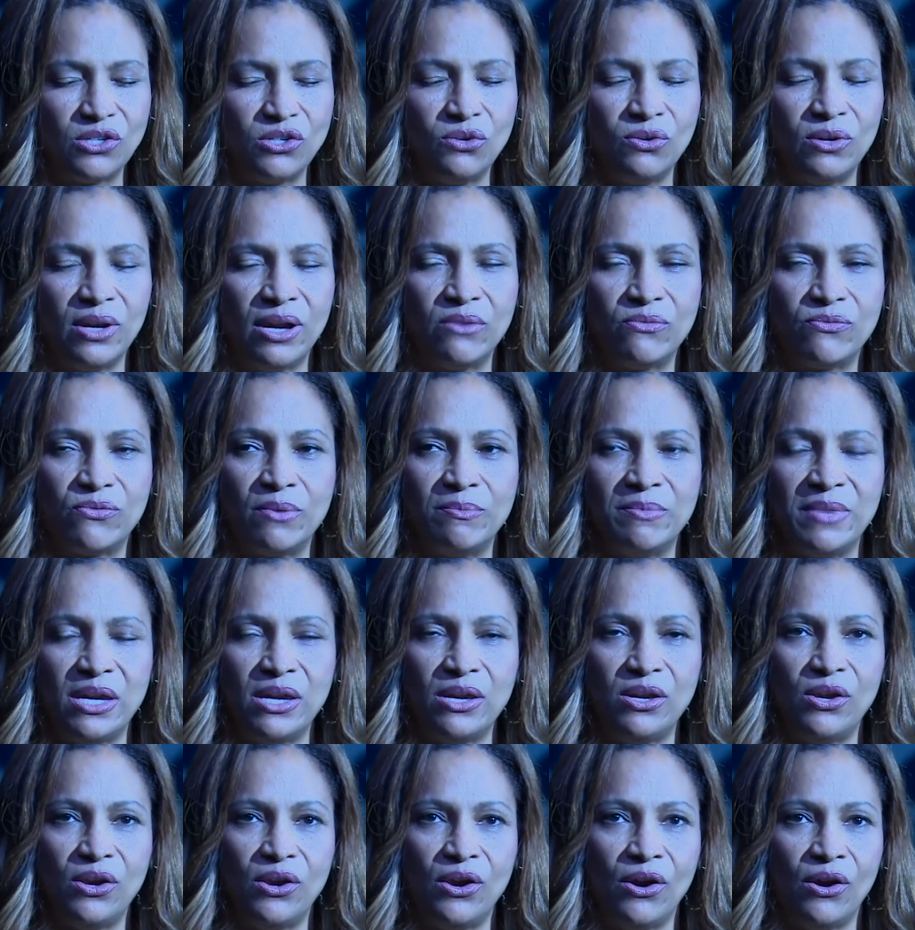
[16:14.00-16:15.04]
that you get from me
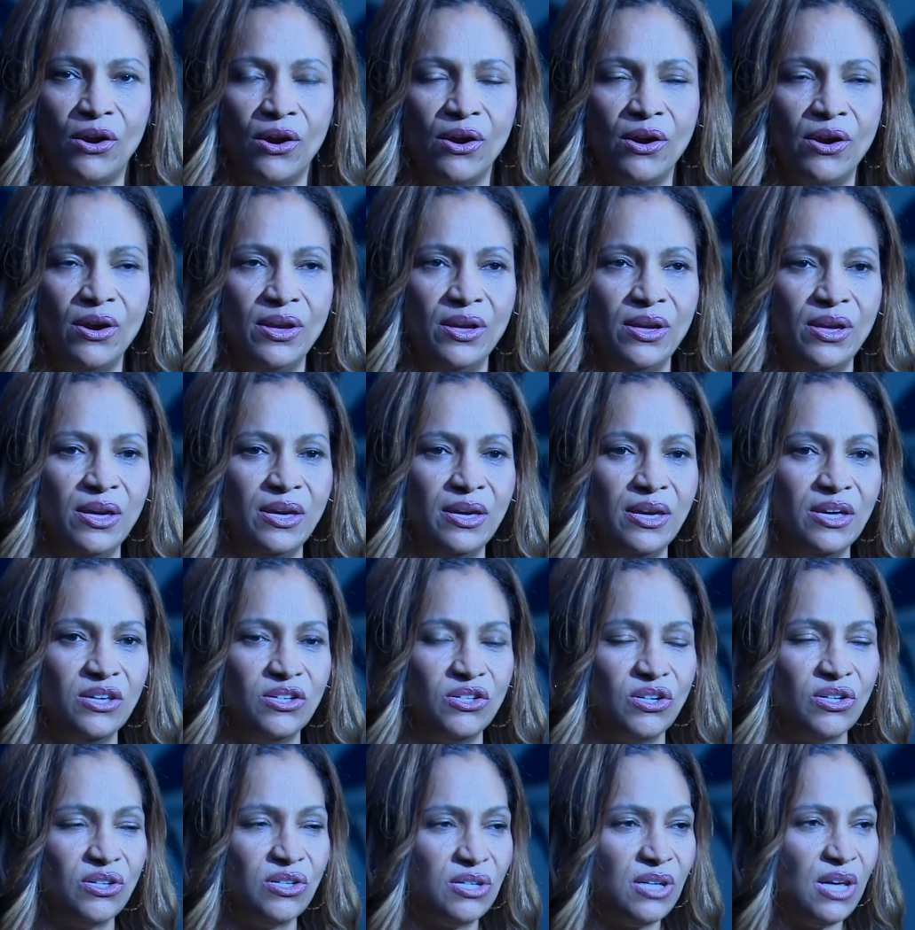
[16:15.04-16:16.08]
here
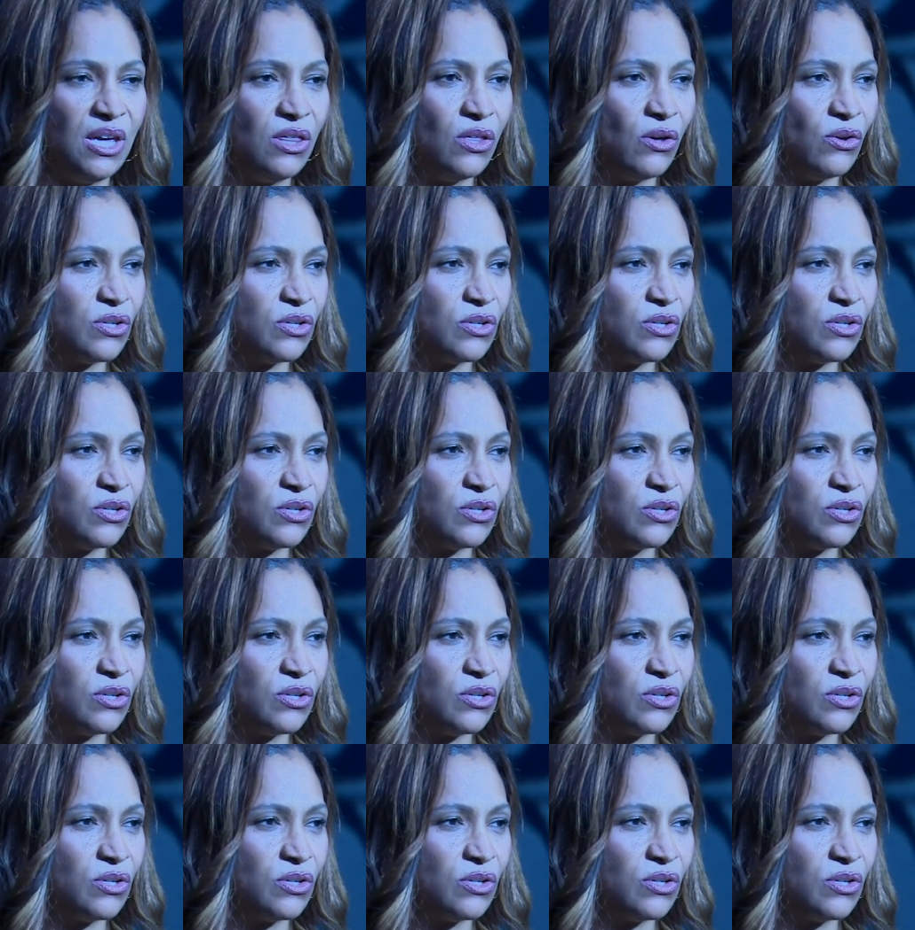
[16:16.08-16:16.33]
is to see